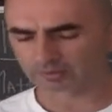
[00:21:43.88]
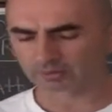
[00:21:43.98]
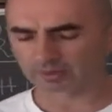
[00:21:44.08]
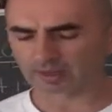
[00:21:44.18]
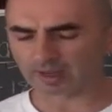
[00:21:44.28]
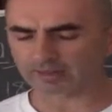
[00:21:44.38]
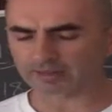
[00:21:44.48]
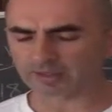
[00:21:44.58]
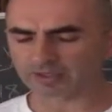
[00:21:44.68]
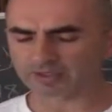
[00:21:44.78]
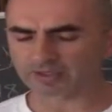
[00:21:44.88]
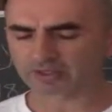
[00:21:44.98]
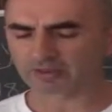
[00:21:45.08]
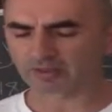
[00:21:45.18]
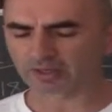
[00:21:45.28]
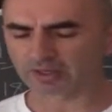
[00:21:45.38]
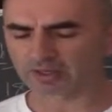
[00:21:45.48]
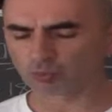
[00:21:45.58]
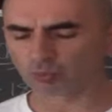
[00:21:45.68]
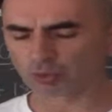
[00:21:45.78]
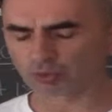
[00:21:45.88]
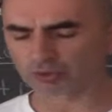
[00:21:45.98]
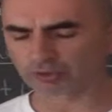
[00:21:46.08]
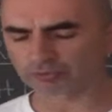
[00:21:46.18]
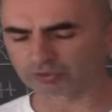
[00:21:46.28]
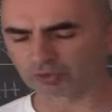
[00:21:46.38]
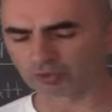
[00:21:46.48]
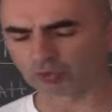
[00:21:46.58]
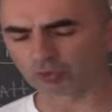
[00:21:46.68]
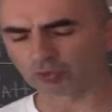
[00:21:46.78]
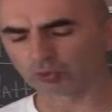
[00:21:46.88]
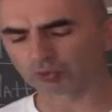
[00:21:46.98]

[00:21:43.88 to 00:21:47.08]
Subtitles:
Great is the reward of the Lord.